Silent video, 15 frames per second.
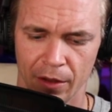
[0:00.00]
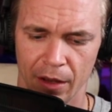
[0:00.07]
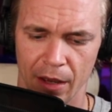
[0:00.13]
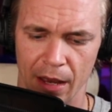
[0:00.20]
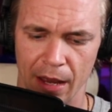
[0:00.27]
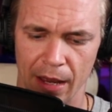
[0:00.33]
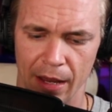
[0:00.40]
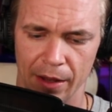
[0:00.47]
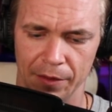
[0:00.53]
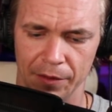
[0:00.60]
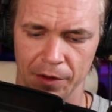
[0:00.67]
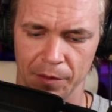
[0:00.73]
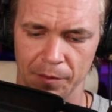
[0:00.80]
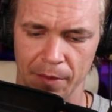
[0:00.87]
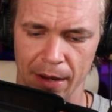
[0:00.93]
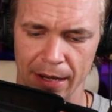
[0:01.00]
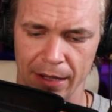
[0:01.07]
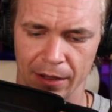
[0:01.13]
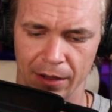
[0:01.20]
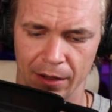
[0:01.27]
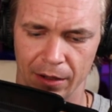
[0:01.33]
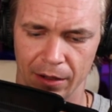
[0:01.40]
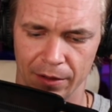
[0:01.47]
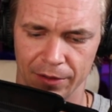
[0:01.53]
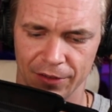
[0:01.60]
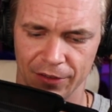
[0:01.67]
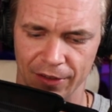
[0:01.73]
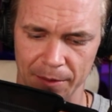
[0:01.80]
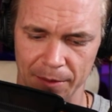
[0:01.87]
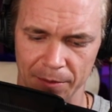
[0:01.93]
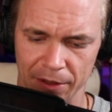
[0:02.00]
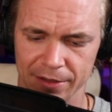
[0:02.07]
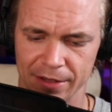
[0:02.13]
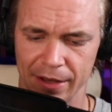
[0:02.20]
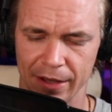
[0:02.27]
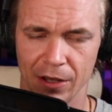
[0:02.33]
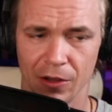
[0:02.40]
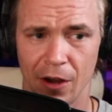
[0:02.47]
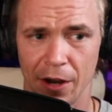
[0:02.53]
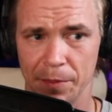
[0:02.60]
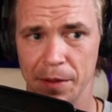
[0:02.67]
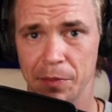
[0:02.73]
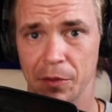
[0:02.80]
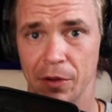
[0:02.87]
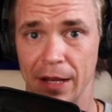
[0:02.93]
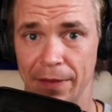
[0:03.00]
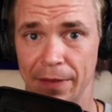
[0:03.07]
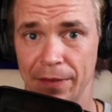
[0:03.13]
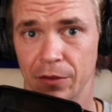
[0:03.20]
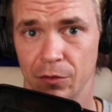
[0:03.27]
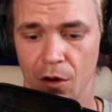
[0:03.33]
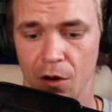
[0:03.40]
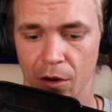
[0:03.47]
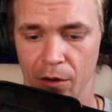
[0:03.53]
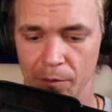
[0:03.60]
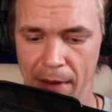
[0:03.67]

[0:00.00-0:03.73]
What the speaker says: and make a statement, because I think a lot of people get this wrong.